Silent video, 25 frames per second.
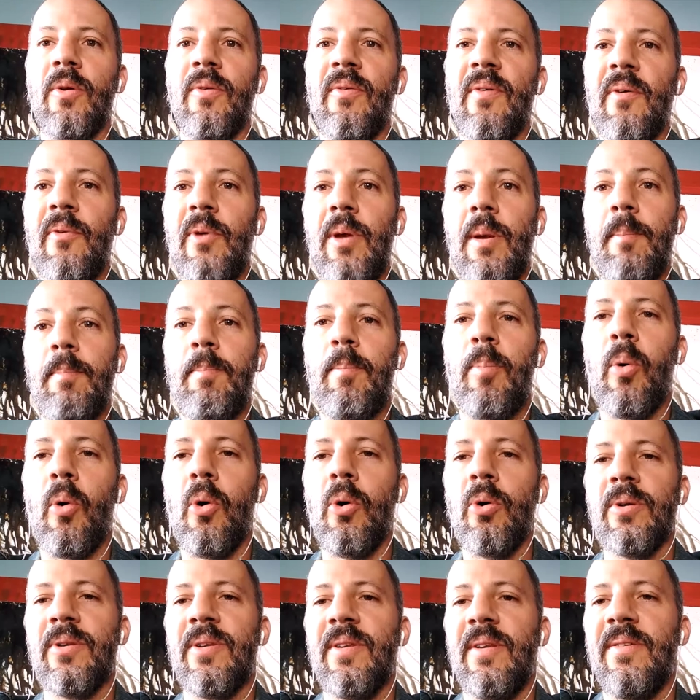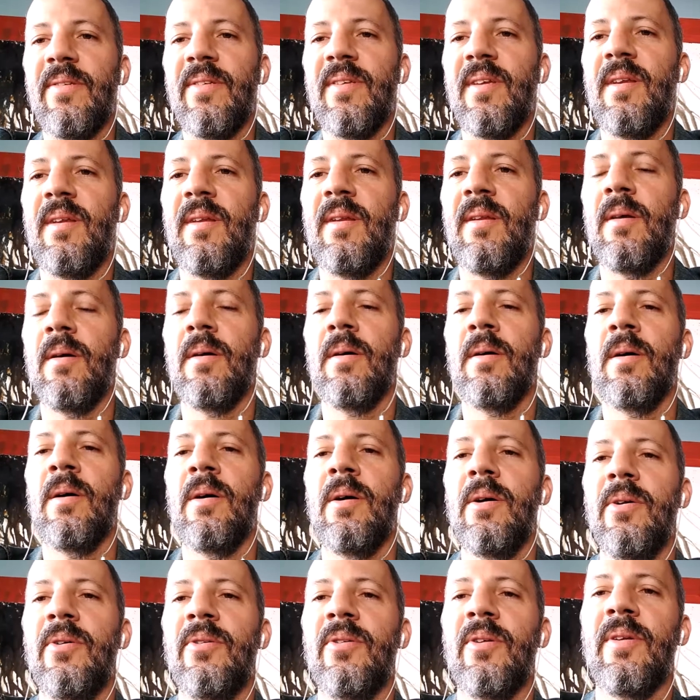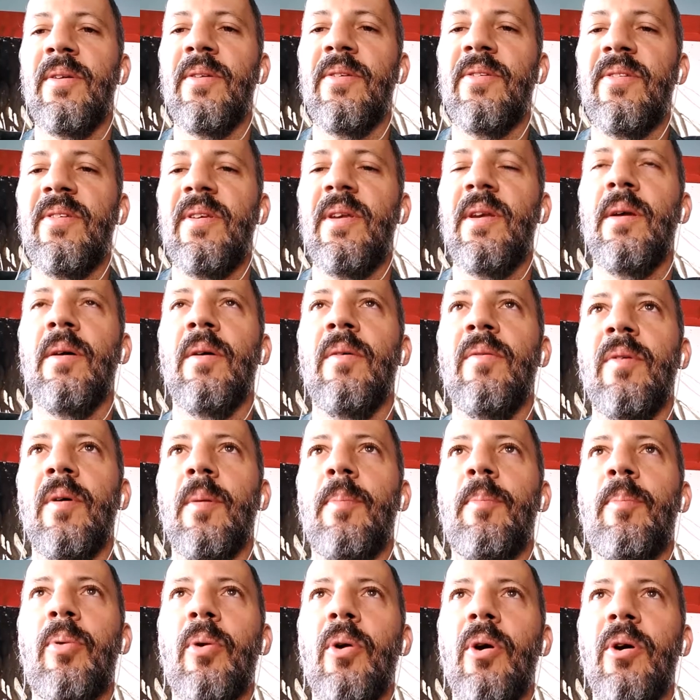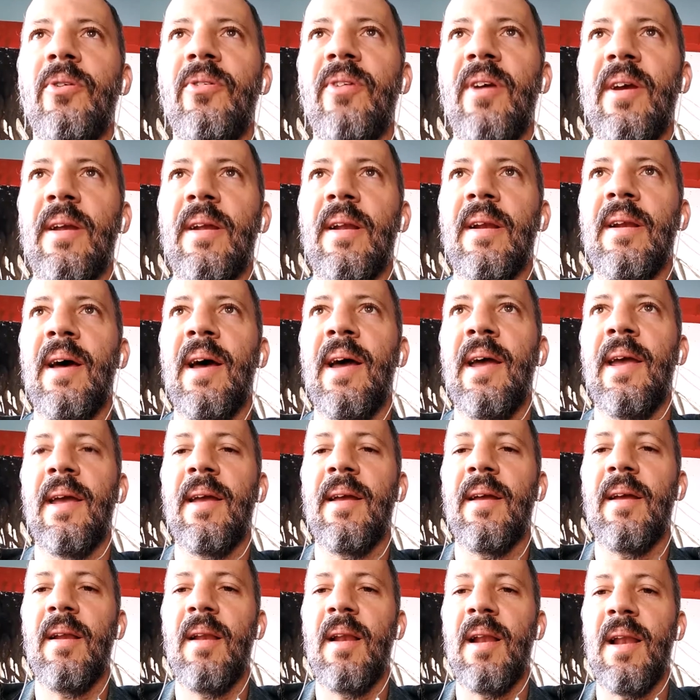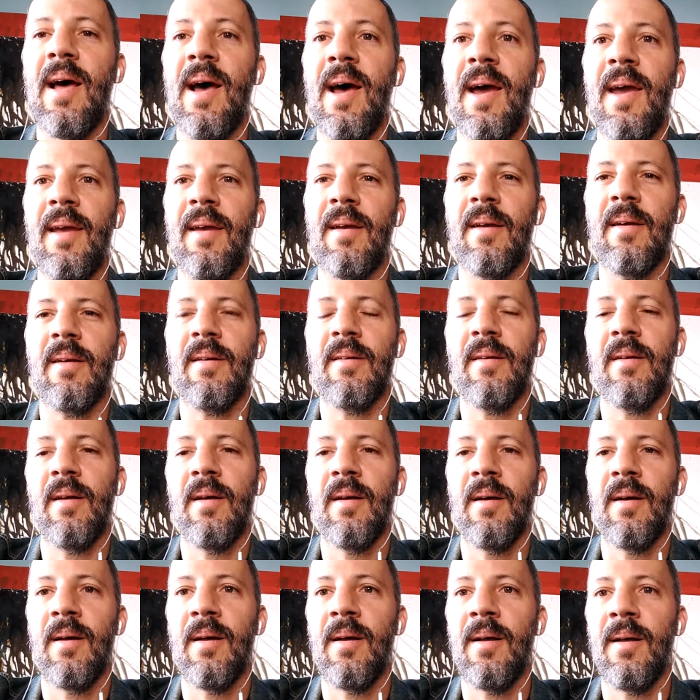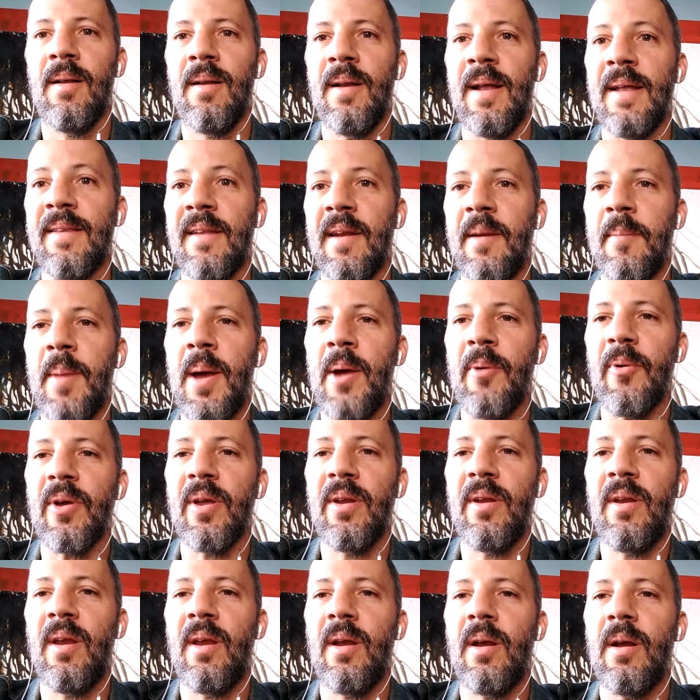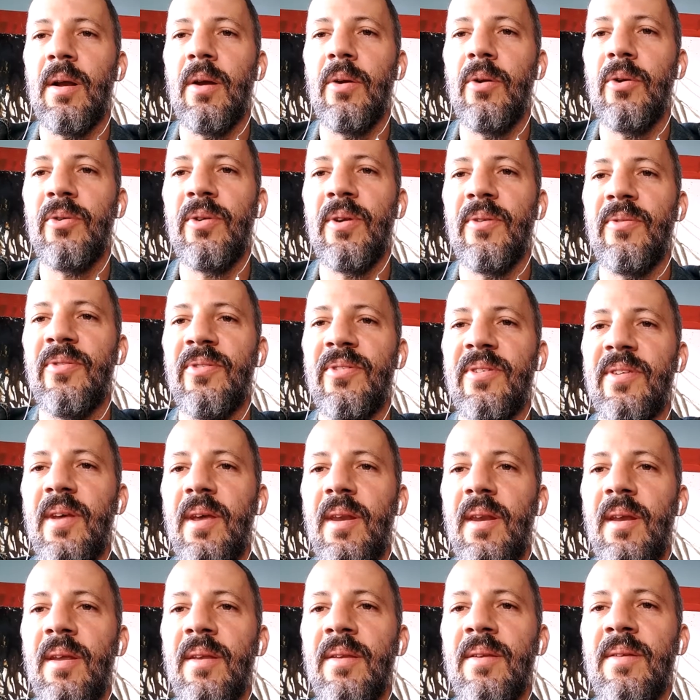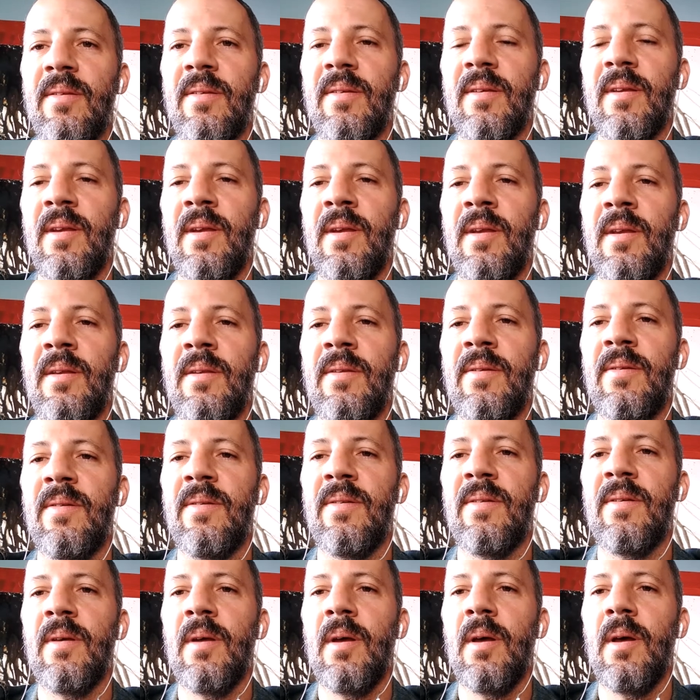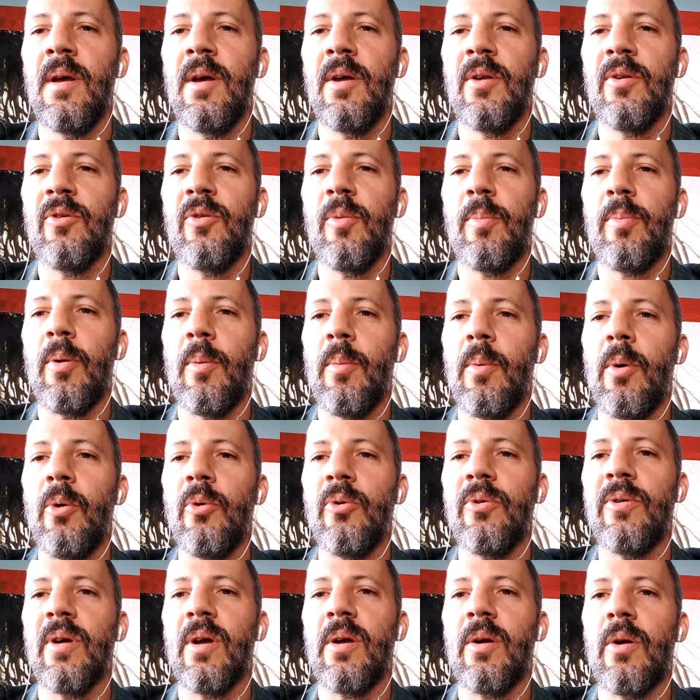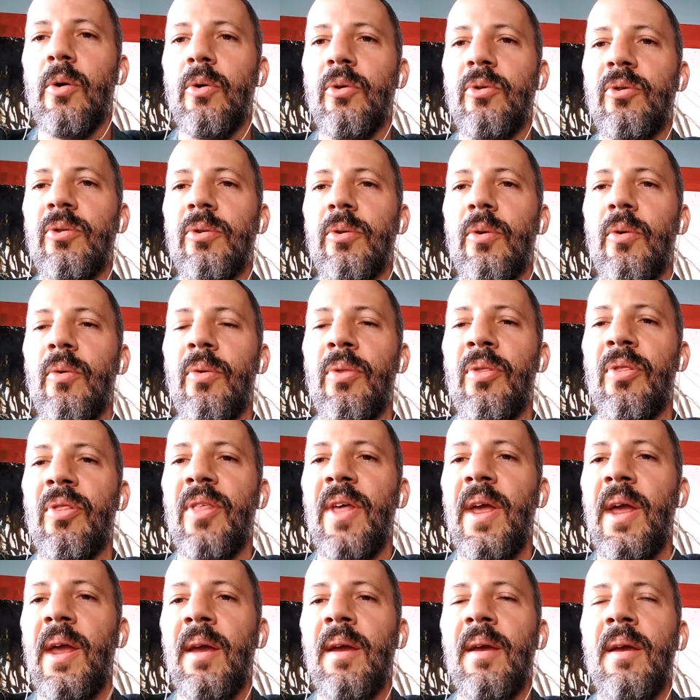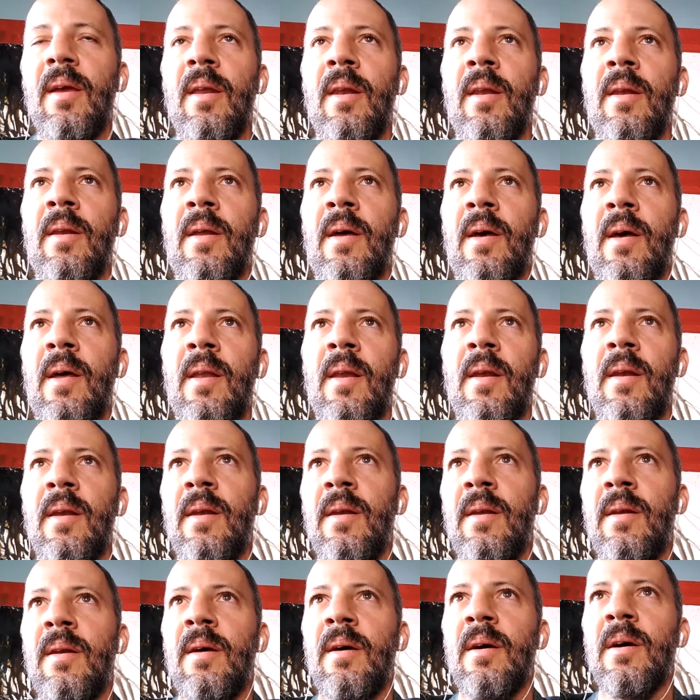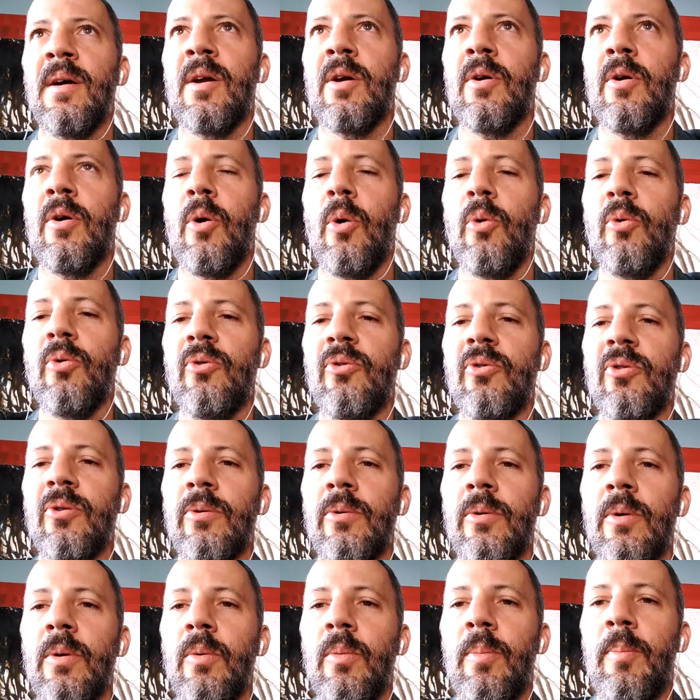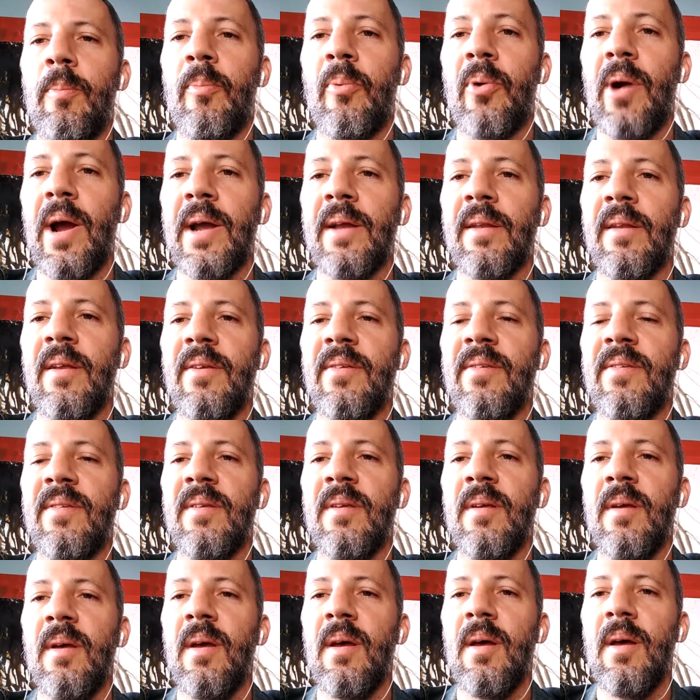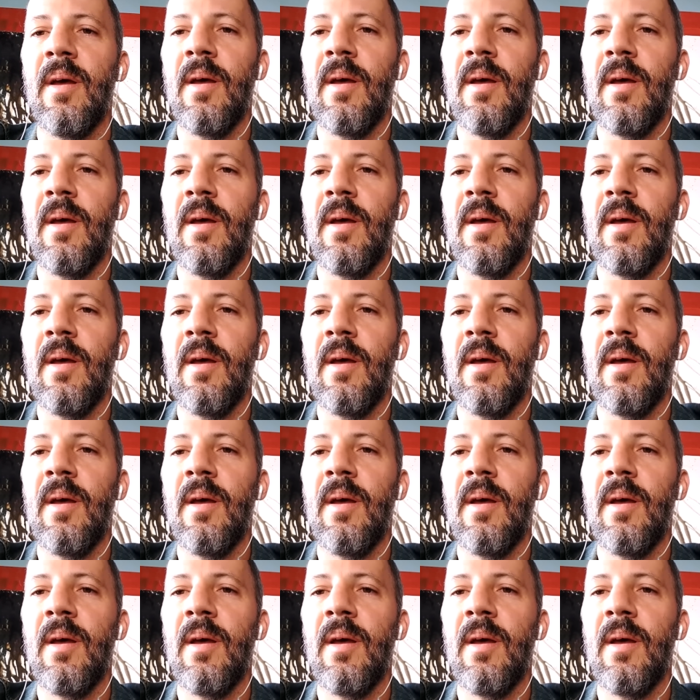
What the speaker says: The very importance and urgency of a project like Latin American Inclusive Cities is to promote a cultural thinking and a cultural practice